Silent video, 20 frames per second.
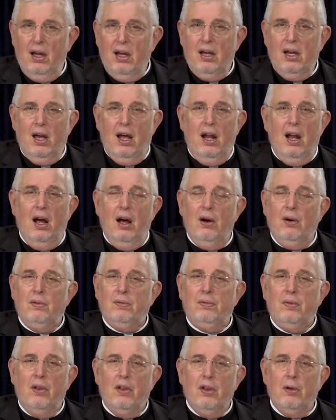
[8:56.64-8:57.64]
you know,
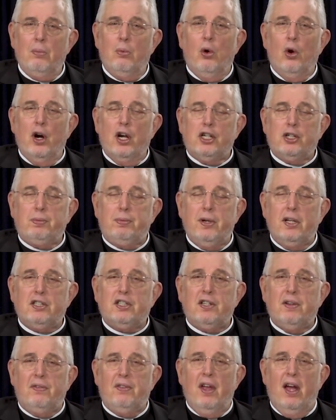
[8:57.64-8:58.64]
the more
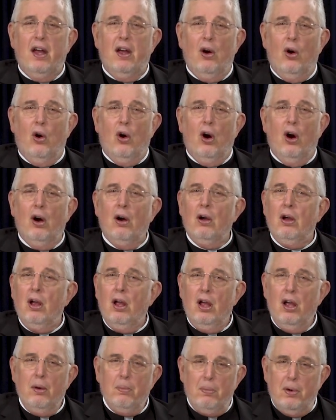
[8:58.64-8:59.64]
expensive they are,
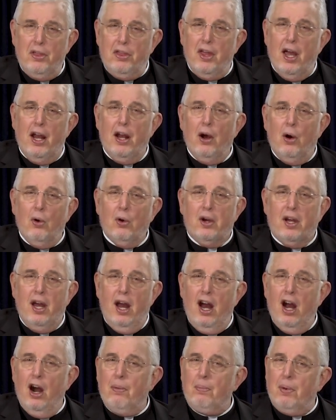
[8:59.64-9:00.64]
but they don't
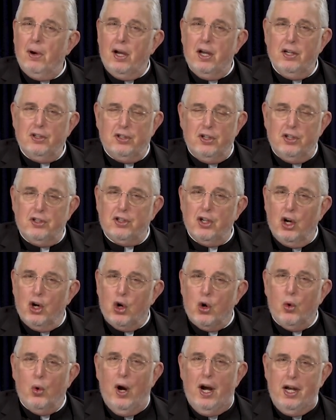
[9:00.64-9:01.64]
care because it's a
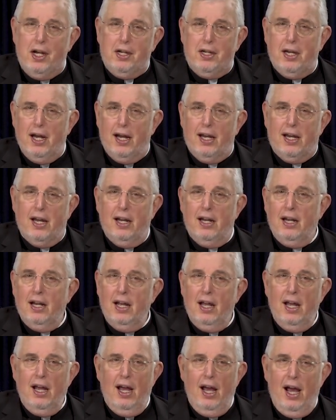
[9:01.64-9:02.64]
great ticket
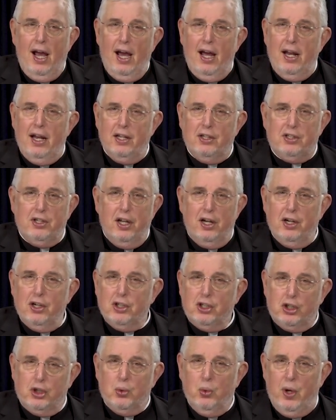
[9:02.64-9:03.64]
and it's in a
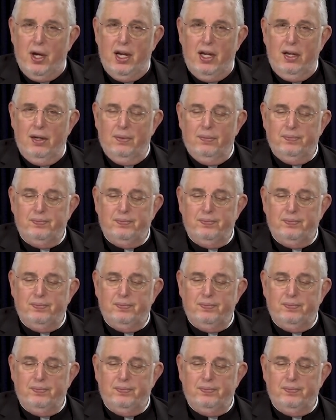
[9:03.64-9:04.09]
suite.